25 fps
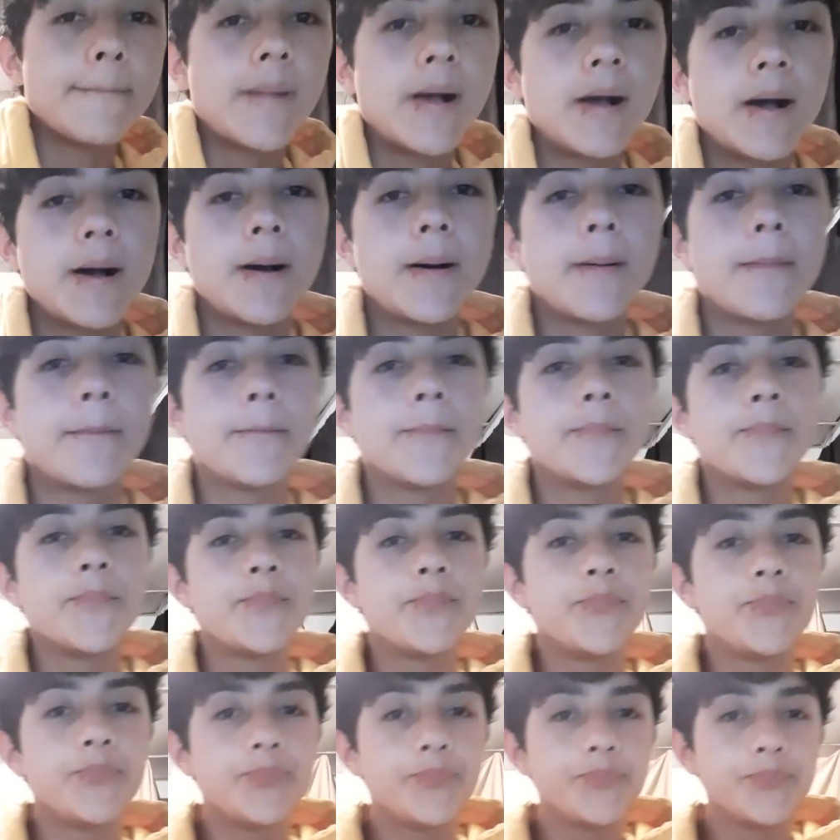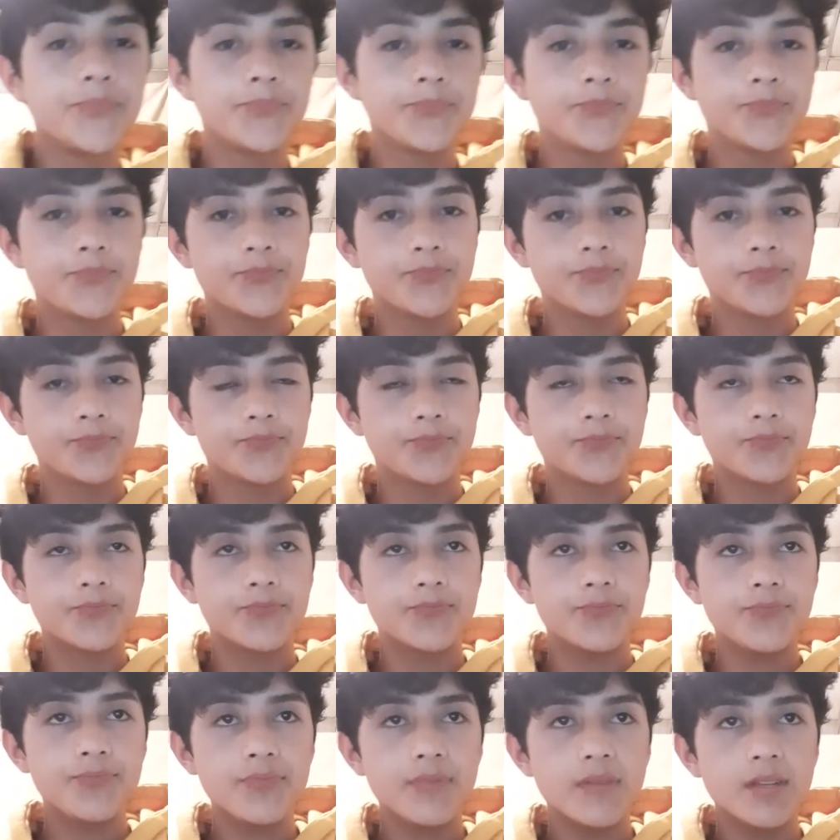um
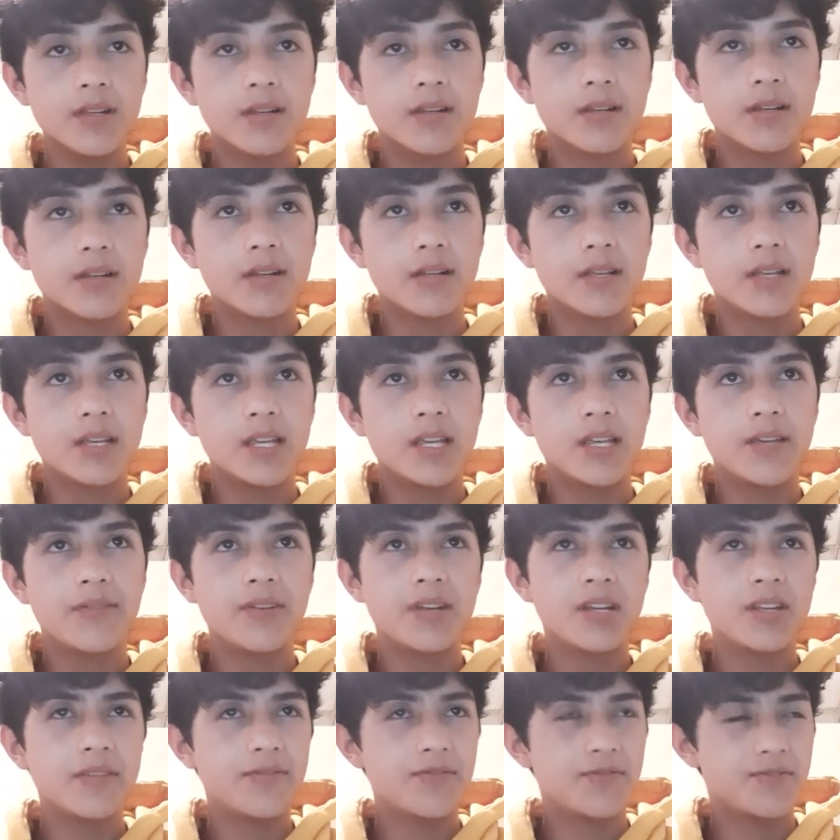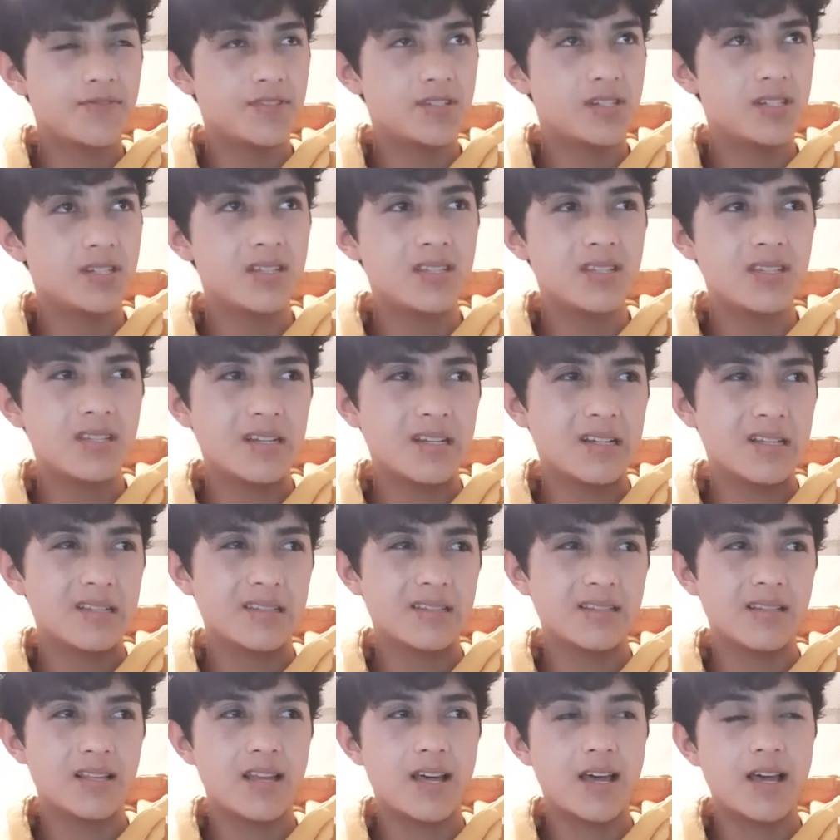even if she
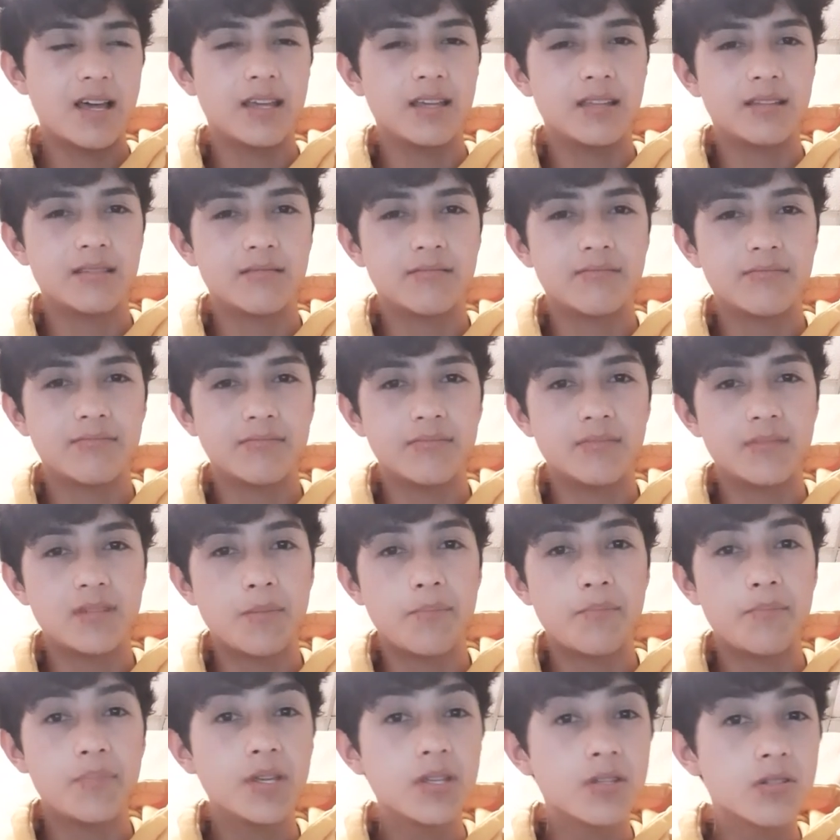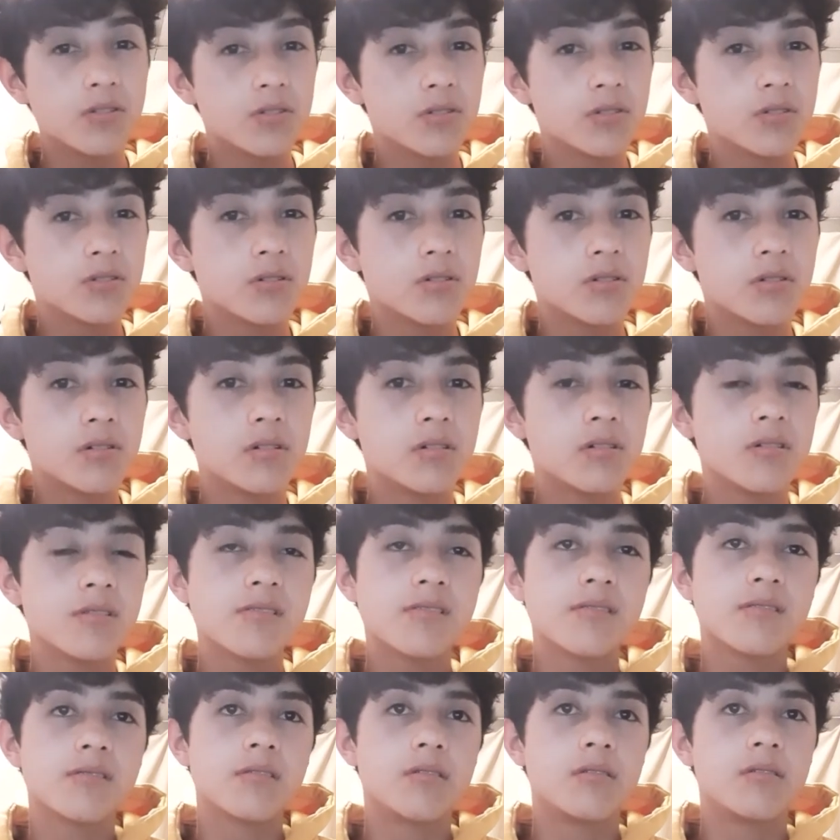didn't like the
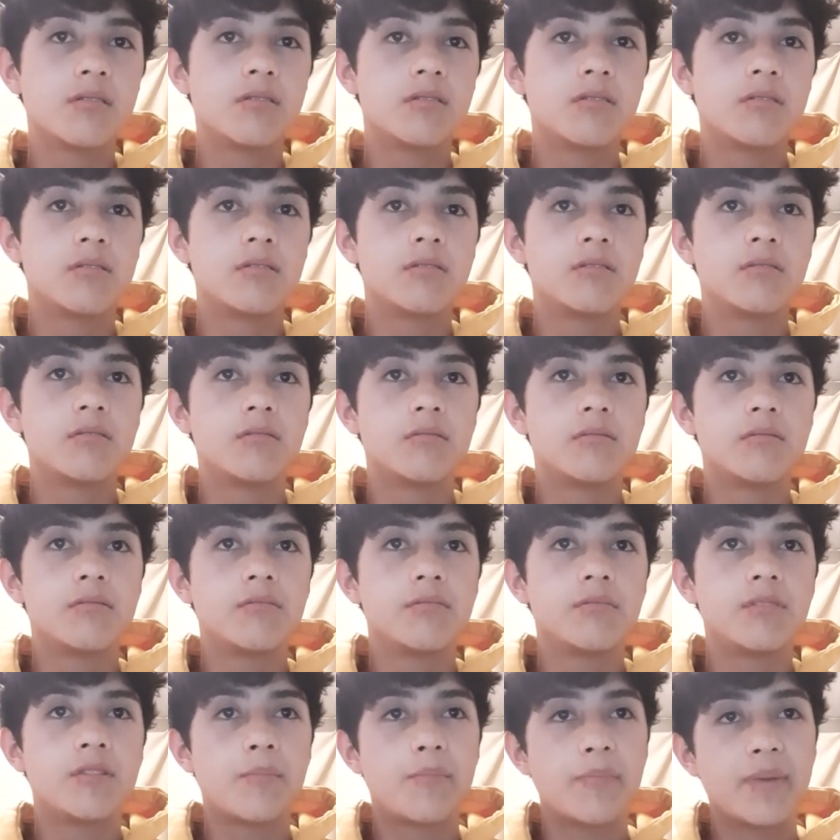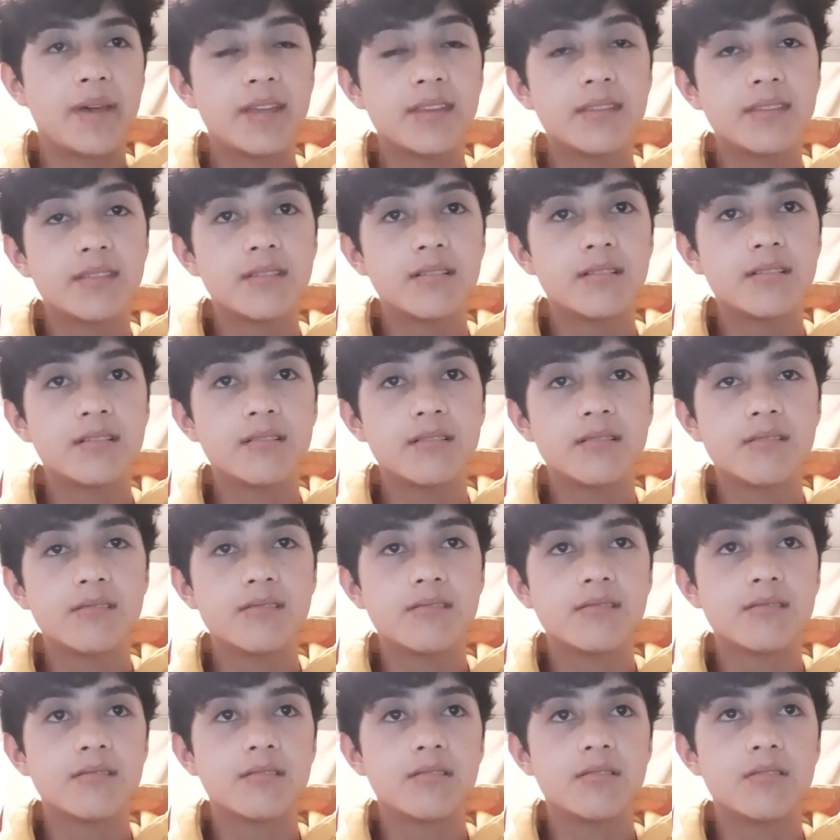pictures or the
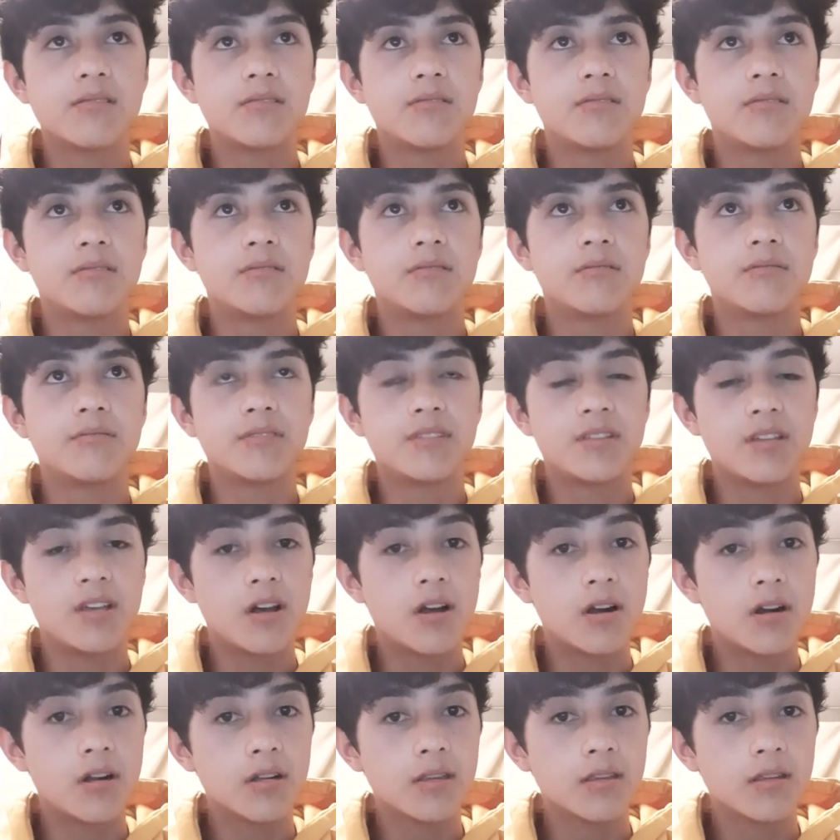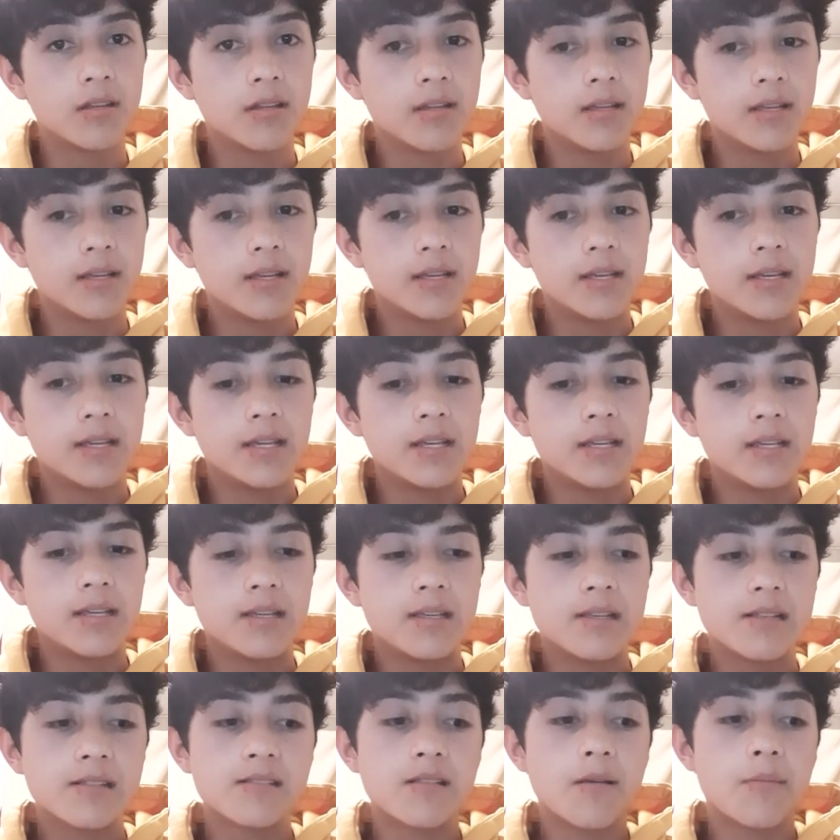painters or the art
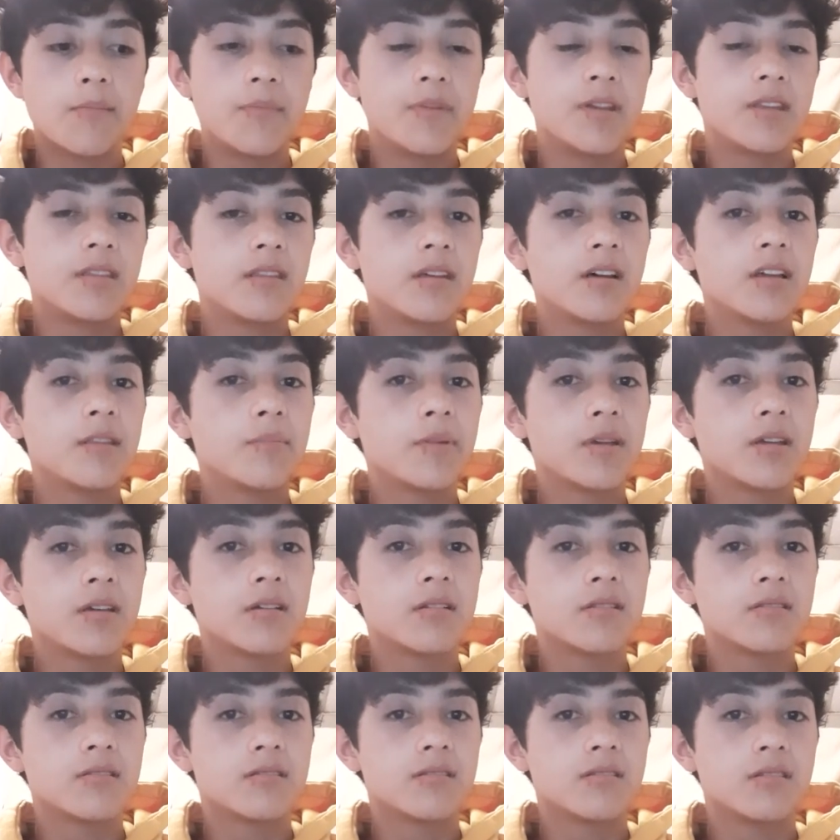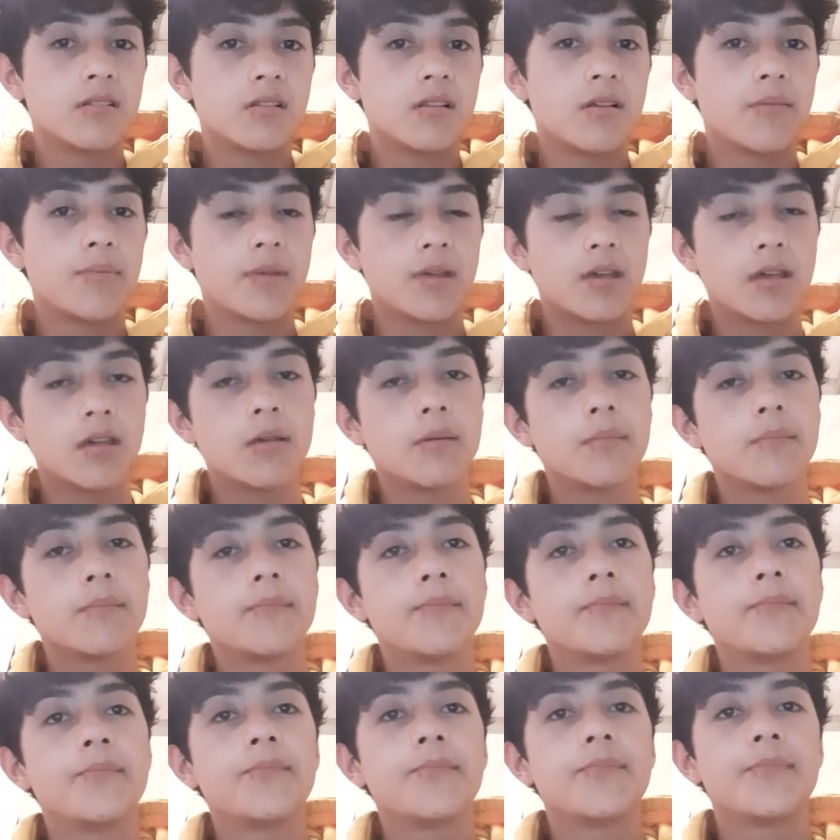he submit that because she loved
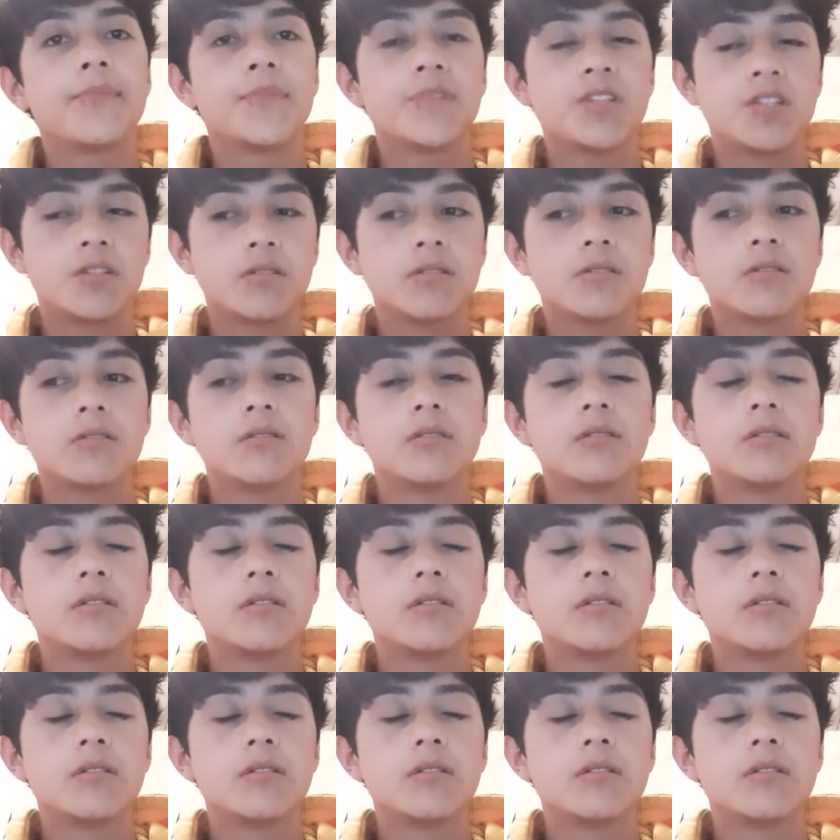him she